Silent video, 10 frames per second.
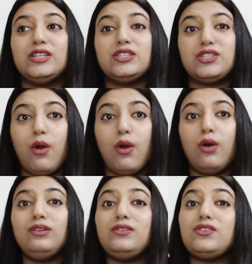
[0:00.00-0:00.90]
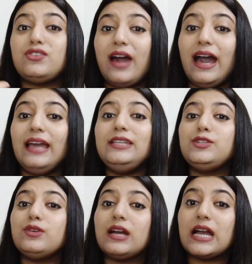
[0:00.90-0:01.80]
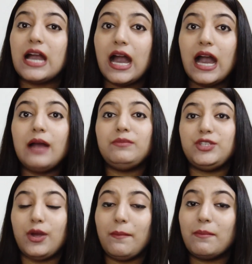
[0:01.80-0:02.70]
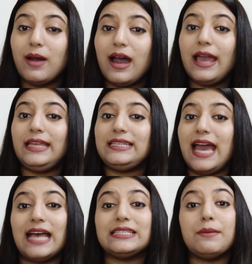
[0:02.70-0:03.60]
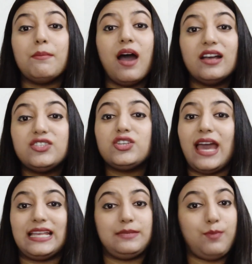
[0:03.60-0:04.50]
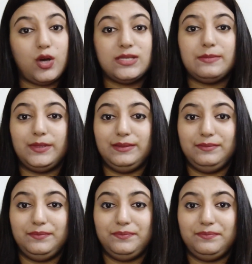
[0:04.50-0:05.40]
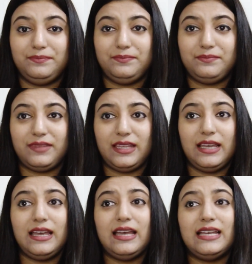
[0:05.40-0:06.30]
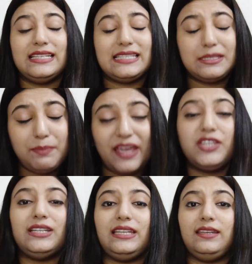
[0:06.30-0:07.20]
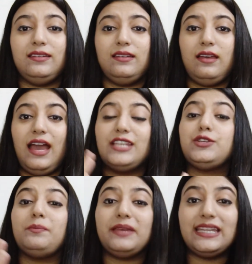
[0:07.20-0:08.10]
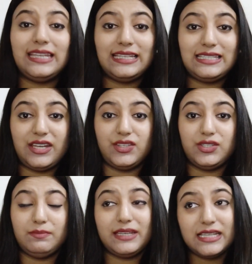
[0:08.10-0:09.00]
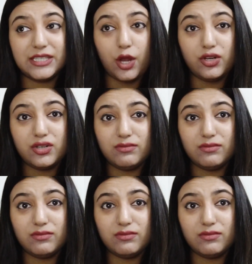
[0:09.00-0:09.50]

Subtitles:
So try to calm your mind as much as possible, especially at your beginning stage, because your